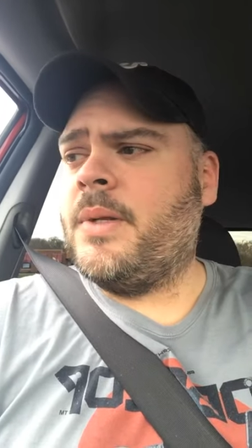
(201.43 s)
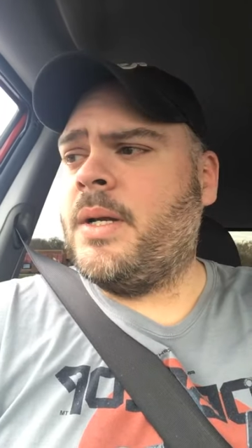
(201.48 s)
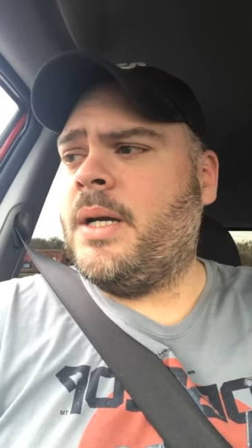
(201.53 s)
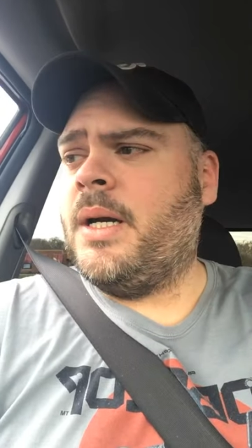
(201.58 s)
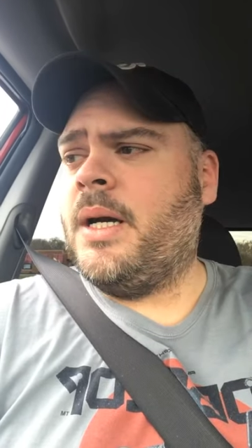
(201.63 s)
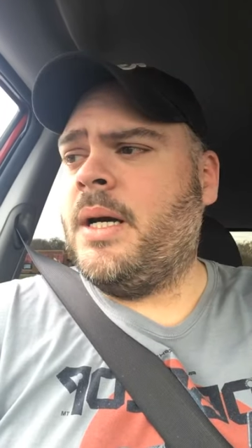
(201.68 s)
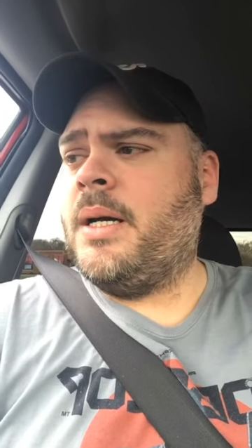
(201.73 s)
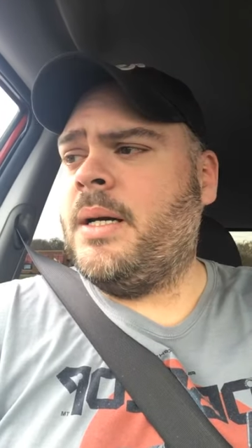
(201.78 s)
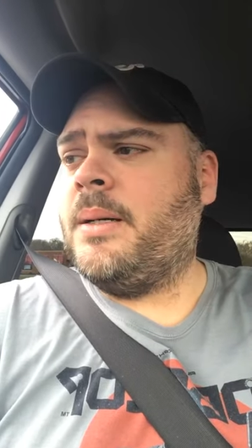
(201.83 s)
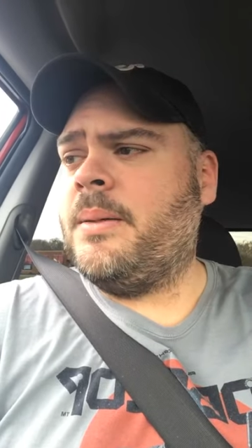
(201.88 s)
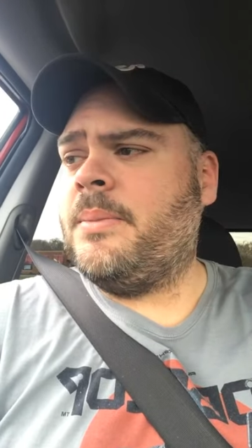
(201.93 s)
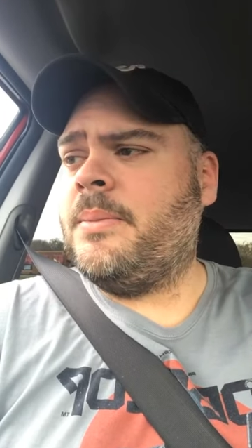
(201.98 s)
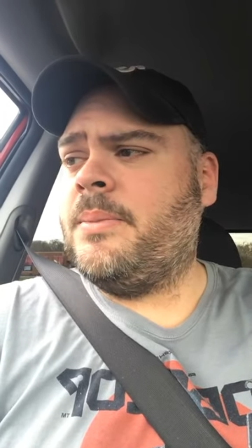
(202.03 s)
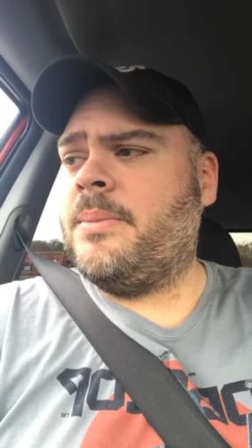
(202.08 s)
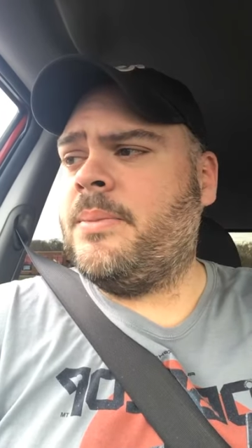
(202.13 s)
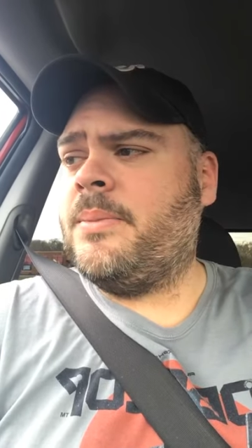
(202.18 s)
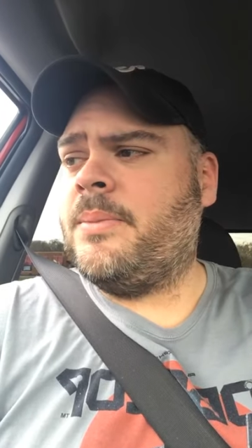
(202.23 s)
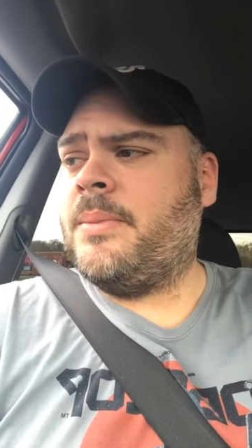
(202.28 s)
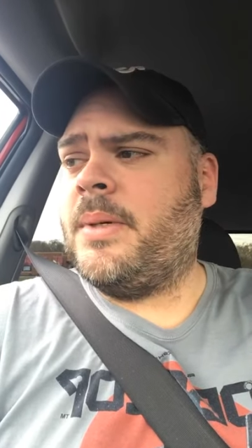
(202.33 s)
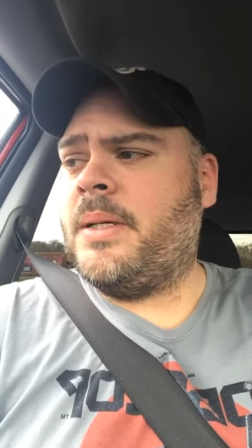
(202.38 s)
Uh,
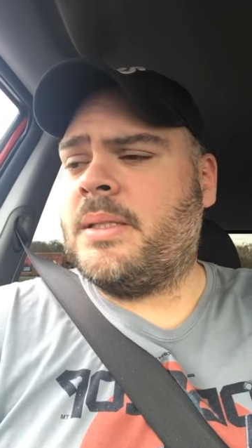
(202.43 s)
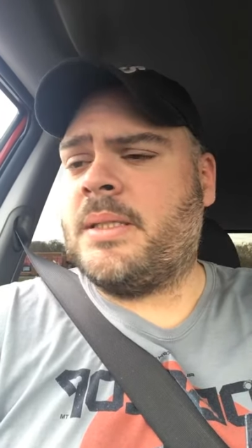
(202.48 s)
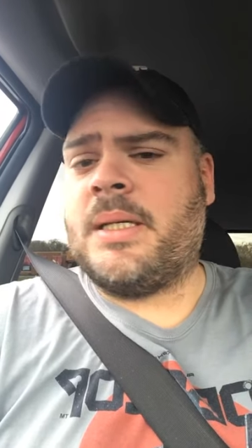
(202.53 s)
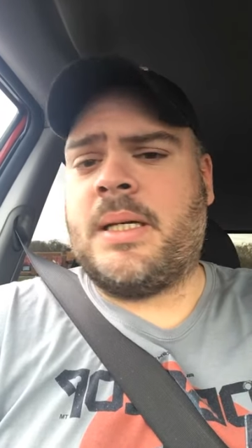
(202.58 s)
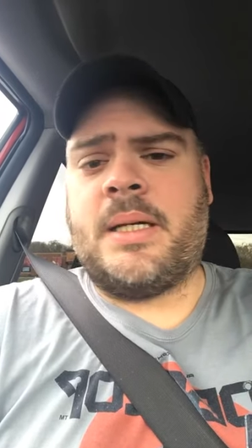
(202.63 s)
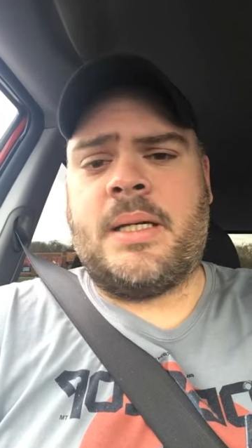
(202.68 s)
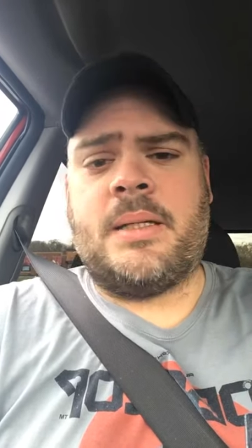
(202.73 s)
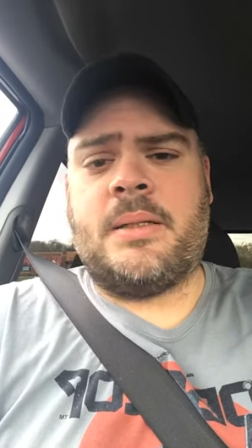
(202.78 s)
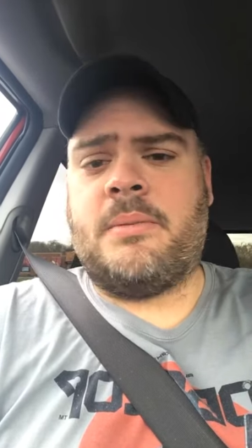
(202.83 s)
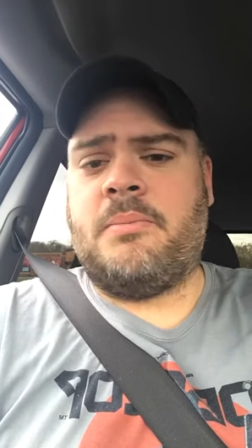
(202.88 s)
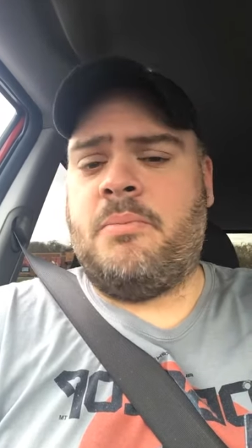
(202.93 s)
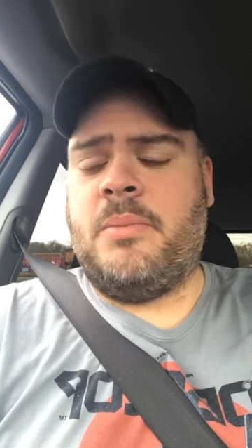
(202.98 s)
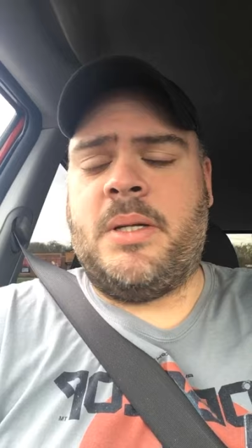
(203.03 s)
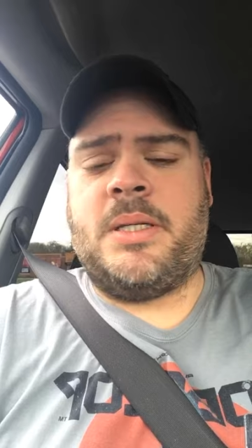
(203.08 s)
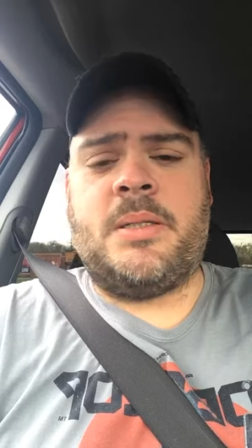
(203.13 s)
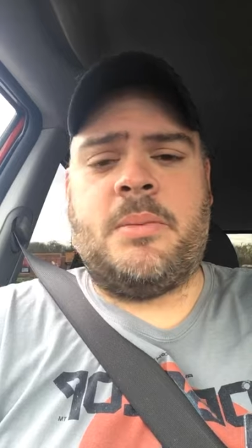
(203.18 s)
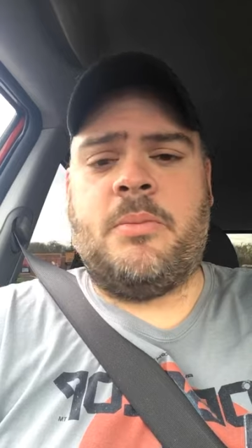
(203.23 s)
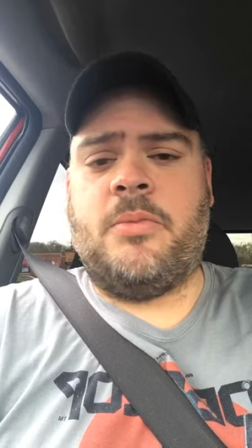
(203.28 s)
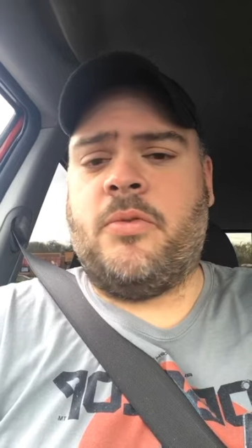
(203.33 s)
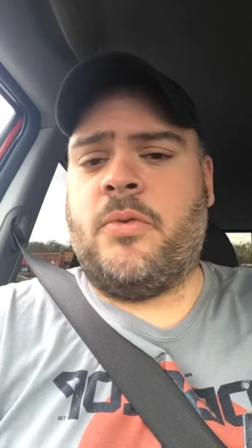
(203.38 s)
as I
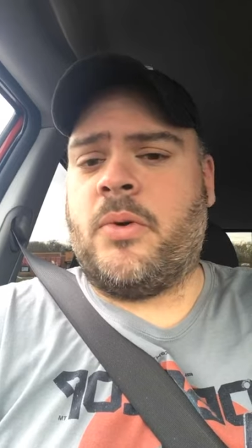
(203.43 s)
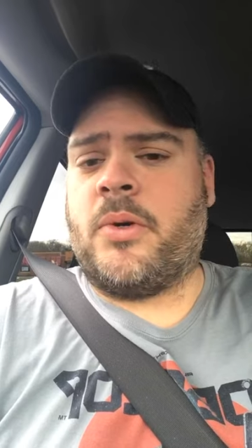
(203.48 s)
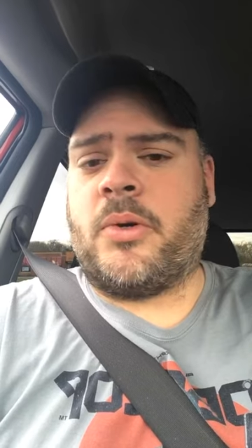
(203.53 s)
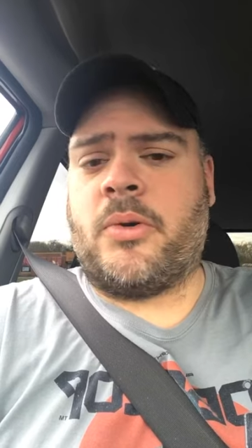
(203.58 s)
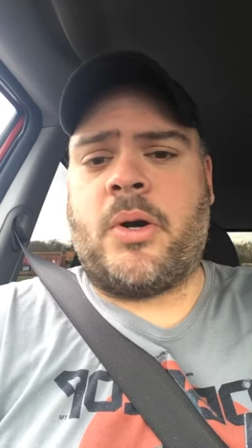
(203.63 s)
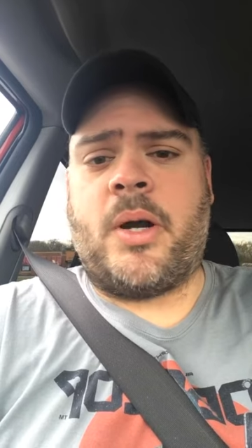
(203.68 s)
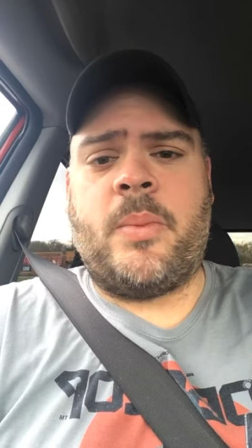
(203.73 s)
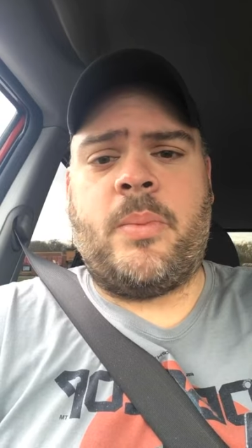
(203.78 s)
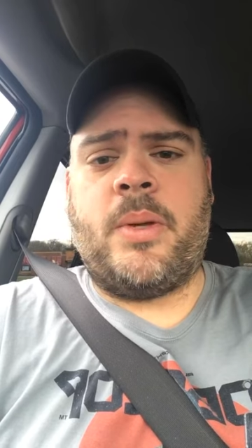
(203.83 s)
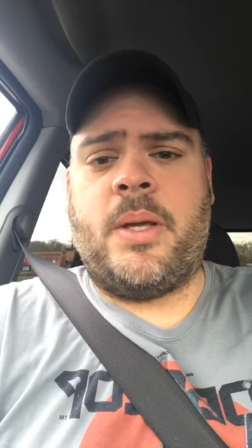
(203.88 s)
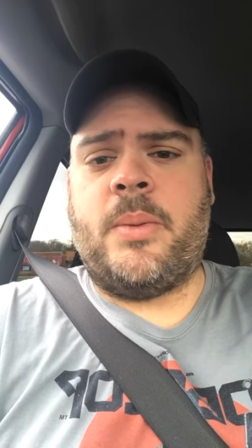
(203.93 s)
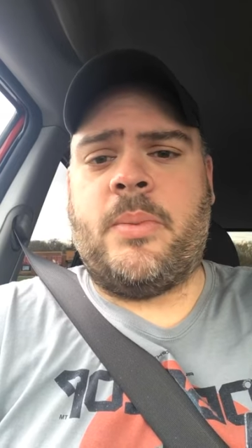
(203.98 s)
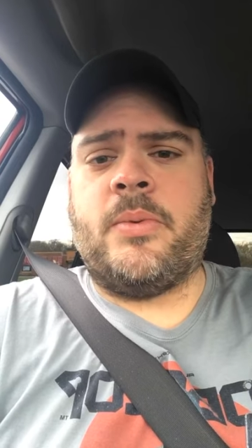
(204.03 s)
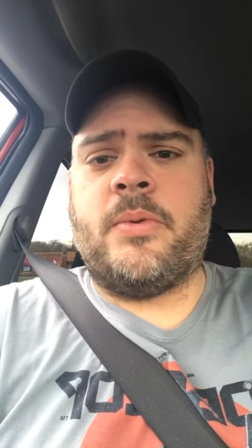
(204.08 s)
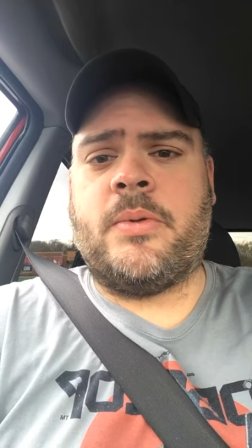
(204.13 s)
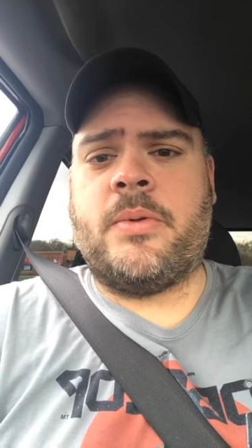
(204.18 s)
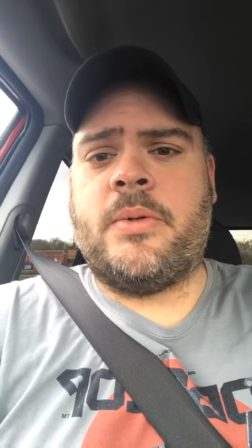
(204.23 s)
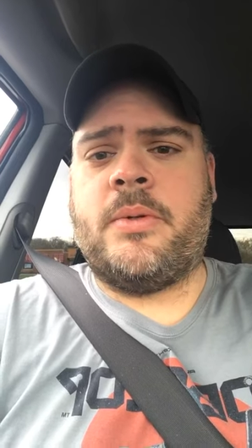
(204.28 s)
mentioned before, great people.